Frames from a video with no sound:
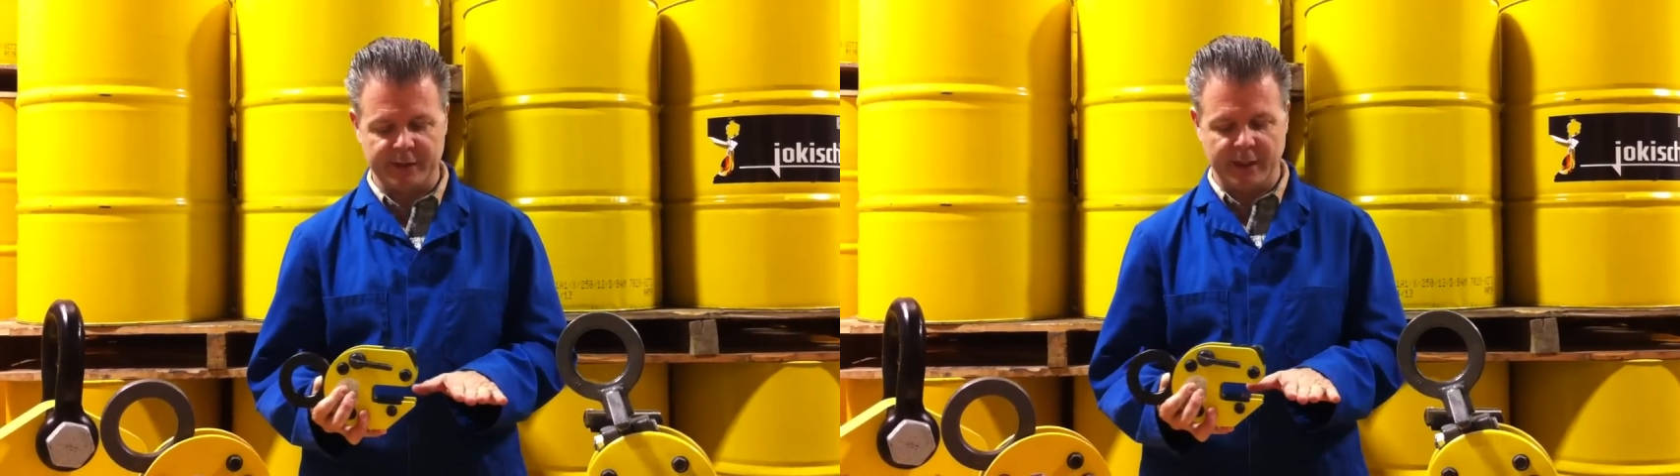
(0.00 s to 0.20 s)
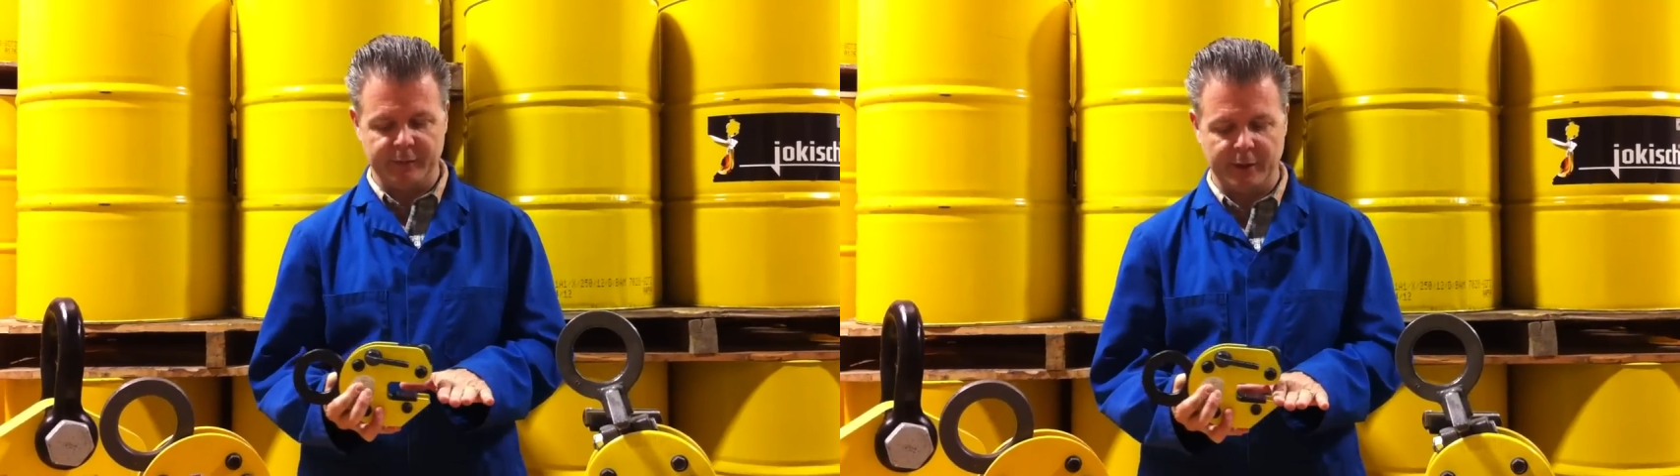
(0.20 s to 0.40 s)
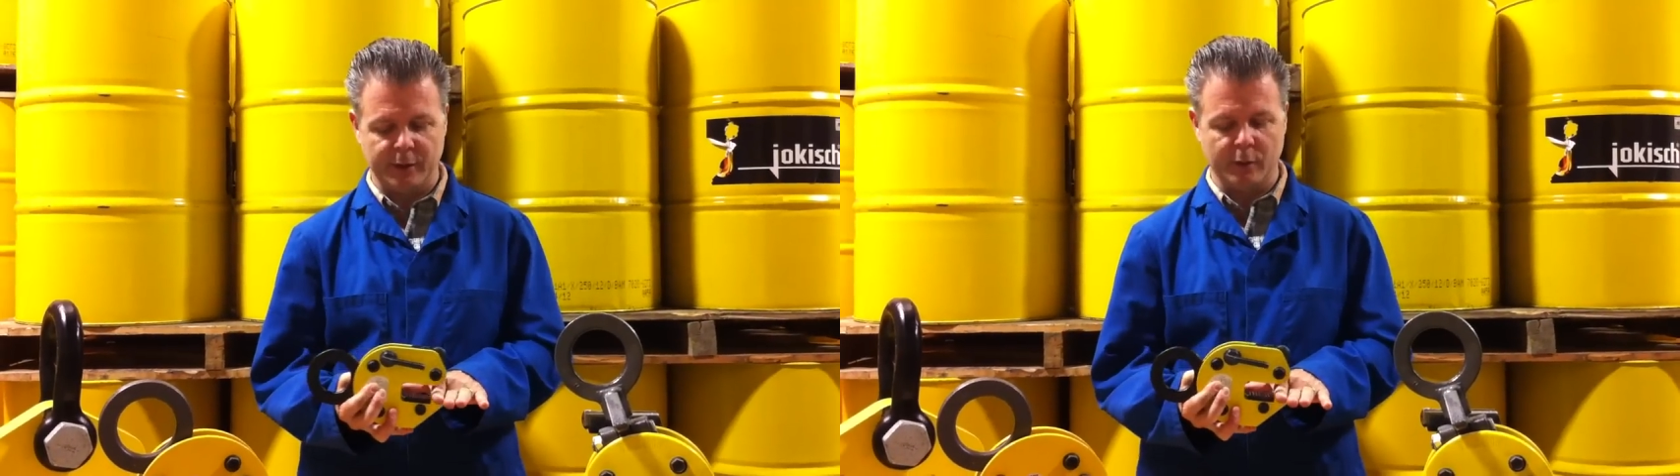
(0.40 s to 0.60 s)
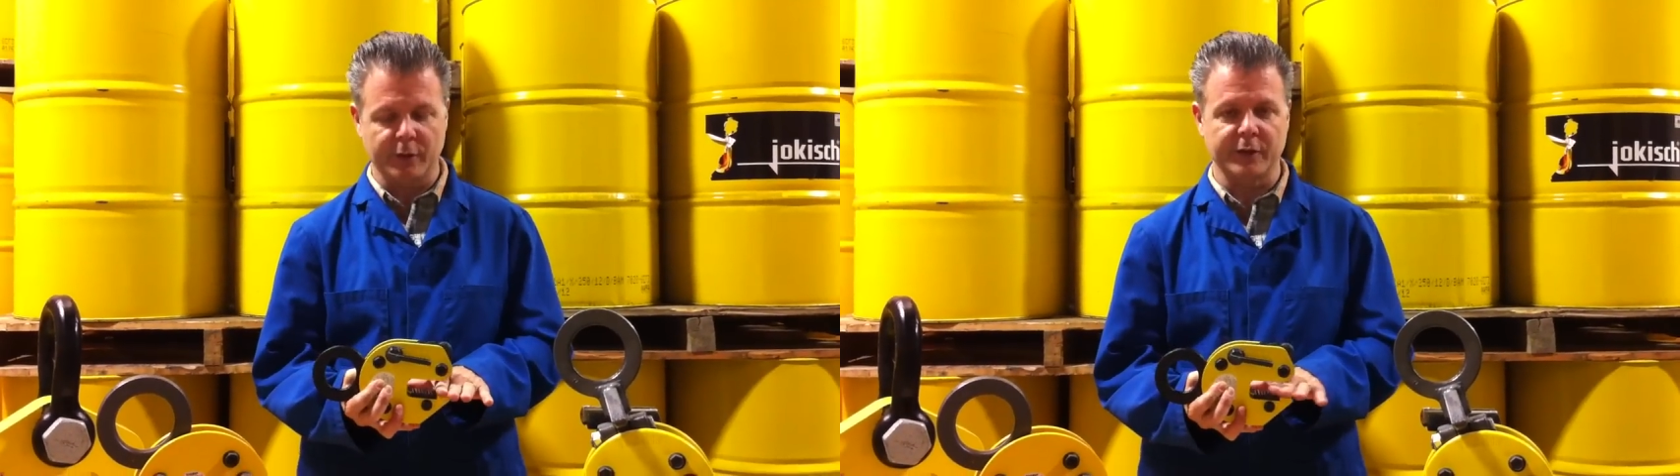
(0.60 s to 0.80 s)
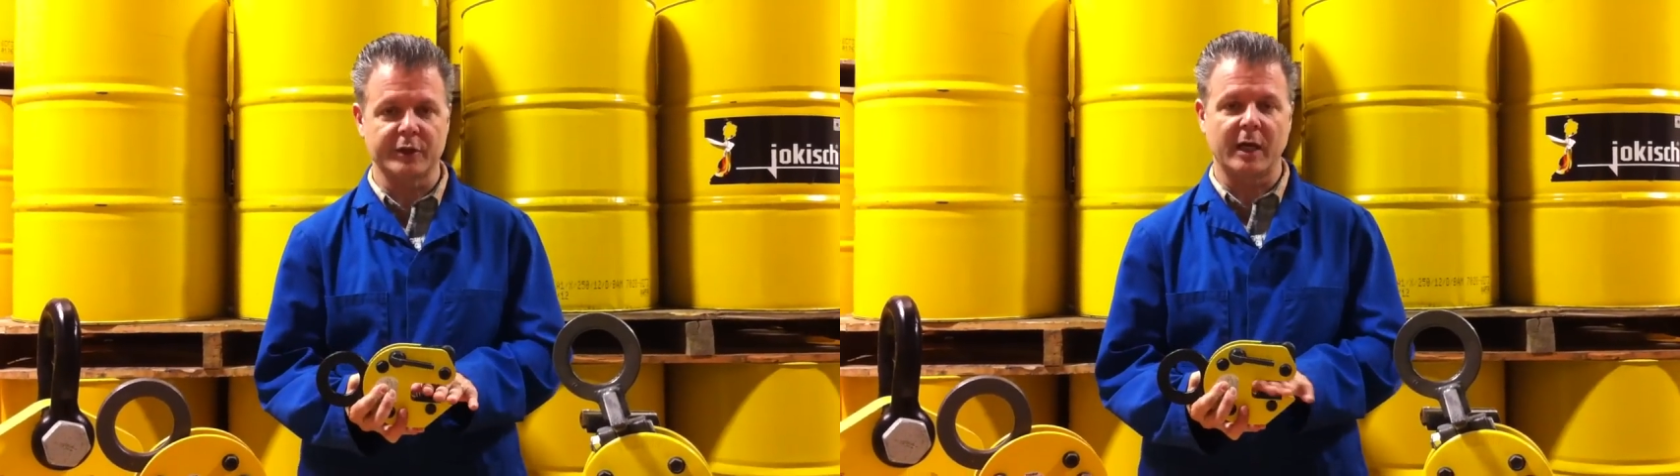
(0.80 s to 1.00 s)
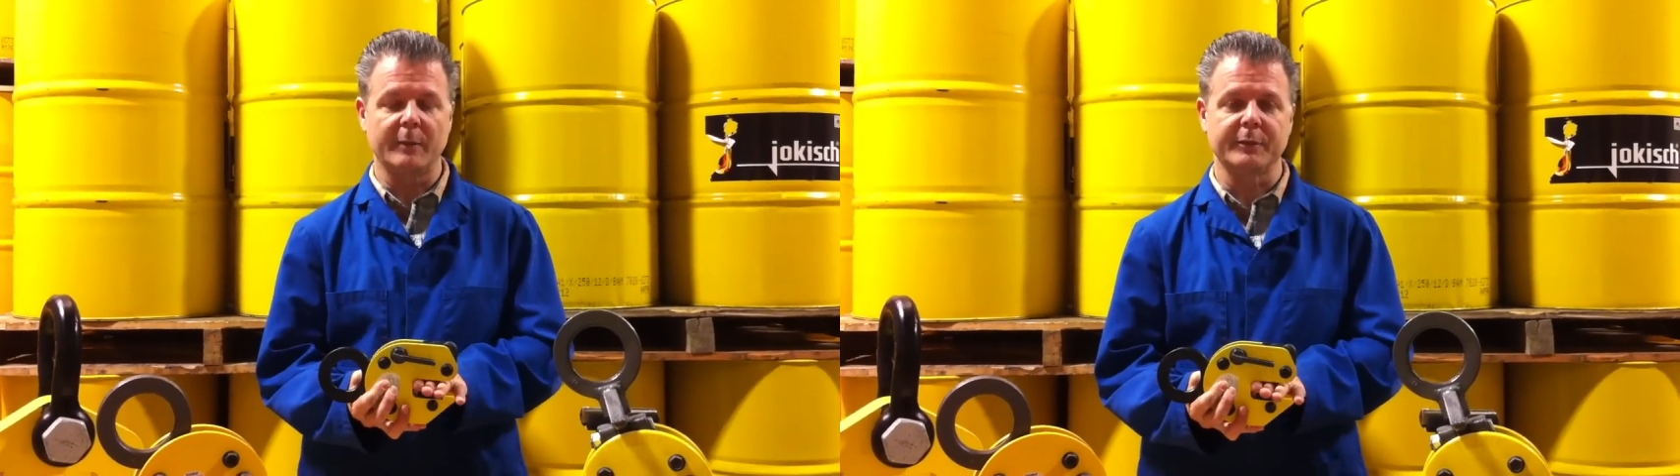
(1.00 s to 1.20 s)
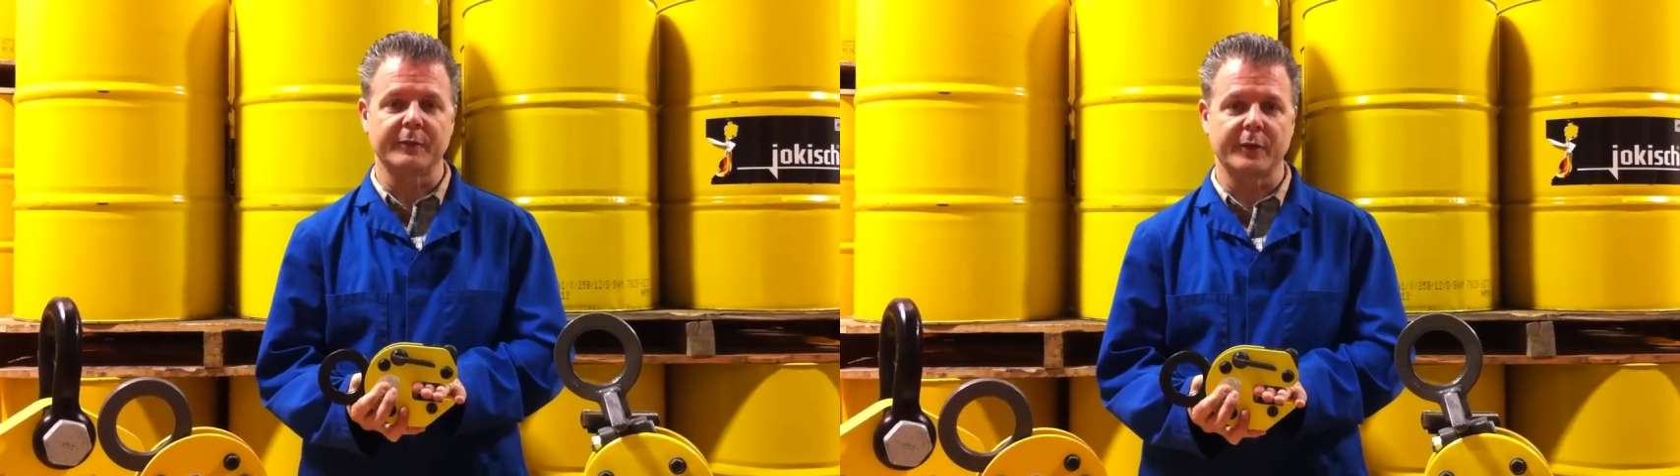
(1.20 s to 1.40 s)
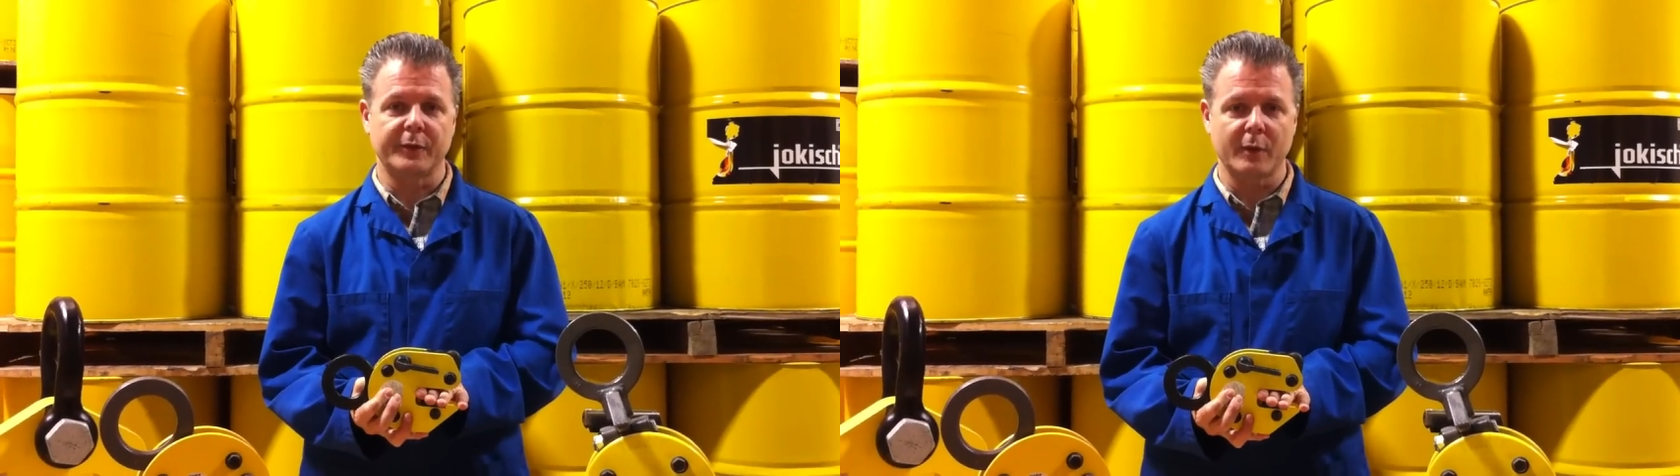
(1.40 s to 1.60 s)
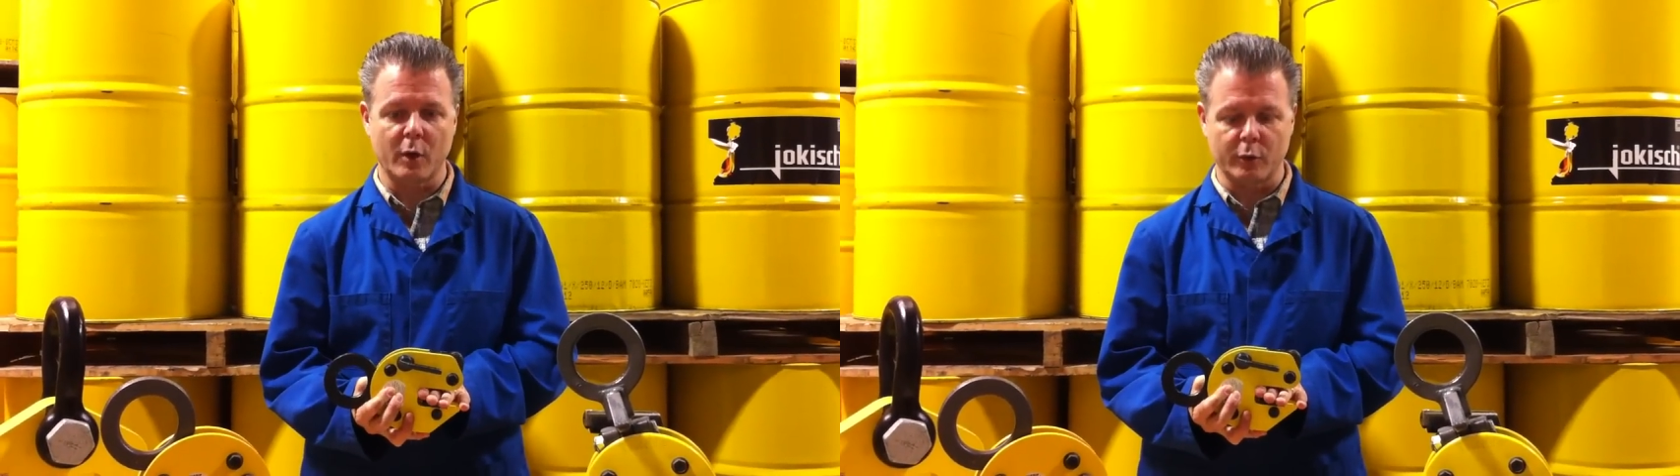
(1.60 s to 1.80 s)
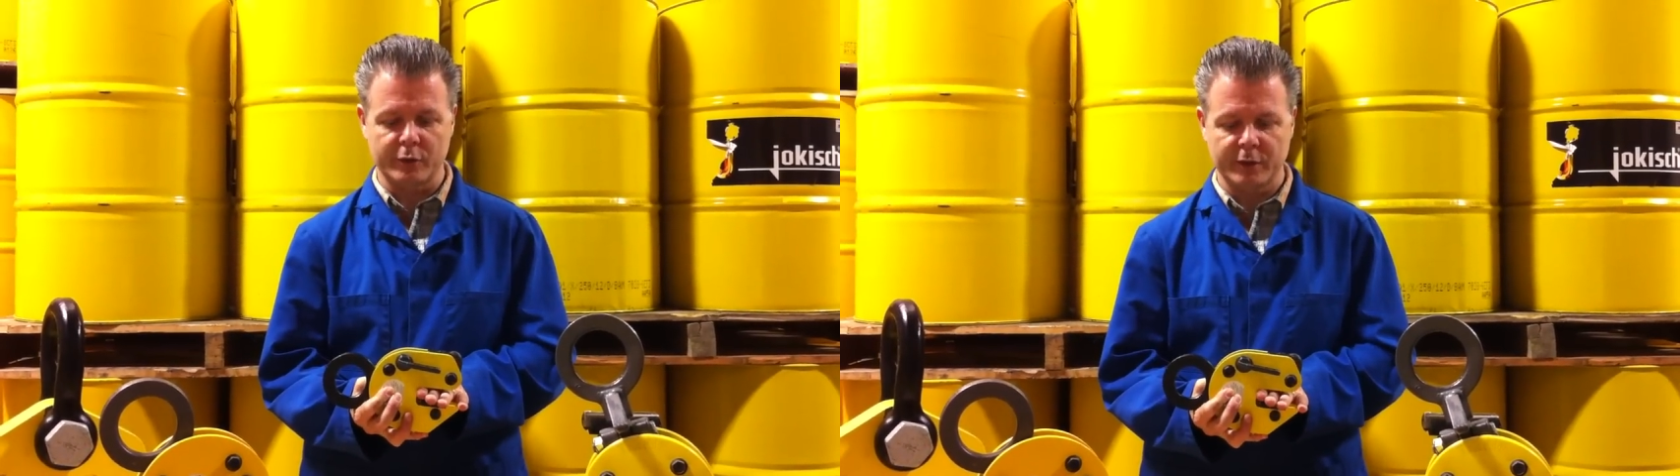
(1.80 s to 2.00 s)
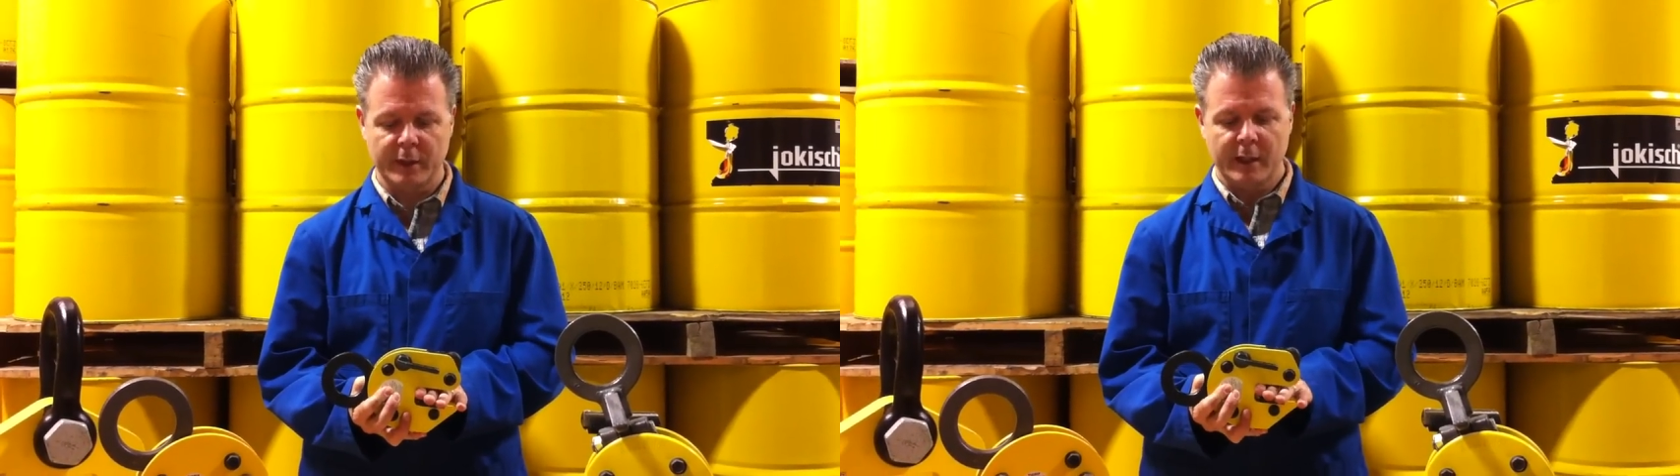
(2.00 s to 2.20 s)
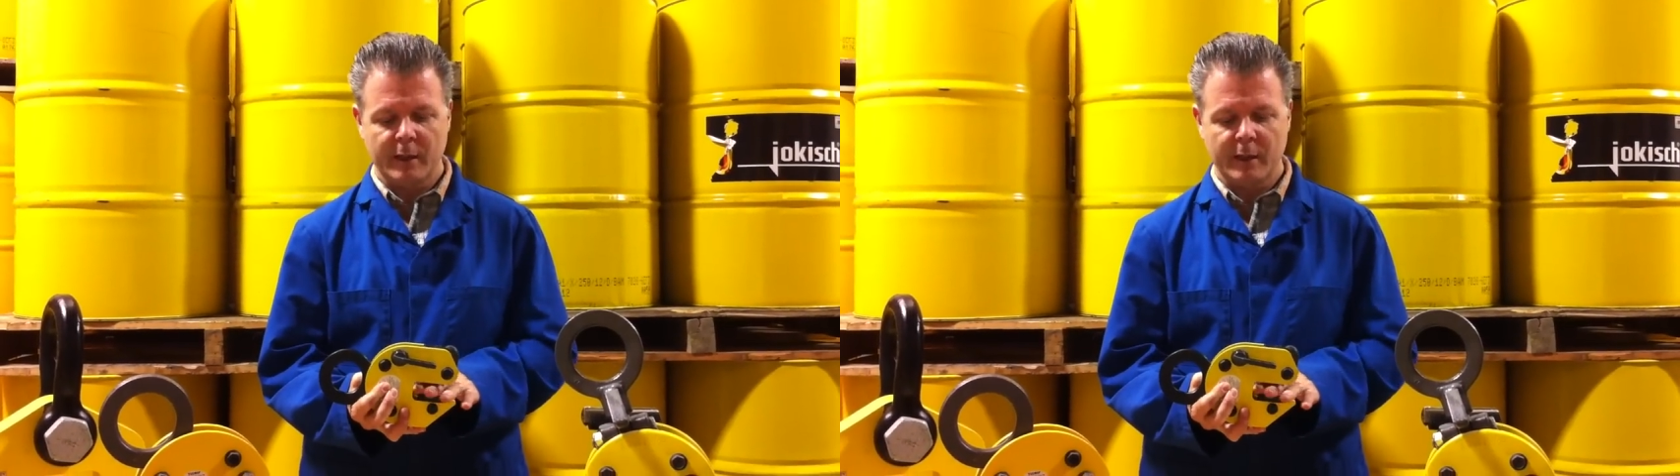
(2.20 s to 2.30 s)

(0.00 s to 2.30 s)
safely go to the top of the throat,